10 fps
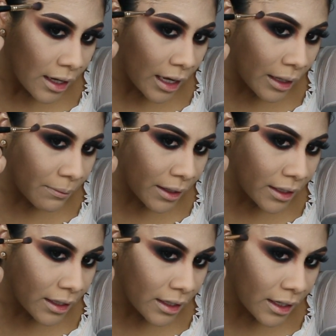I'm
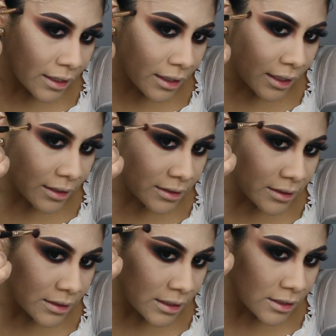making kind of like a
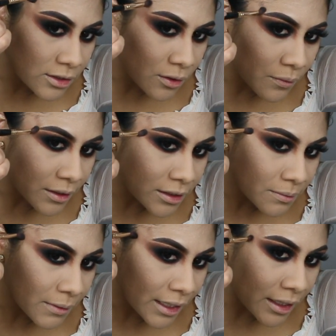C towards
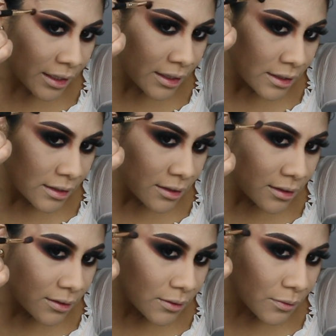my,
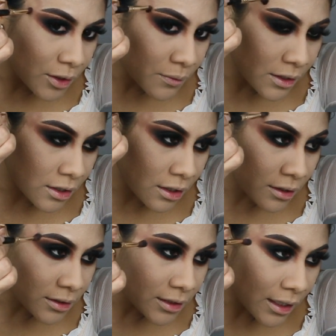what you want to call
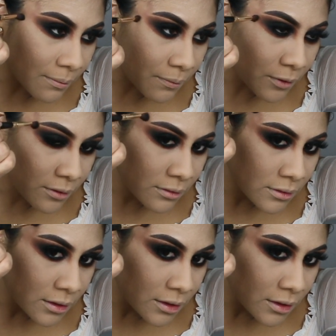it, temple.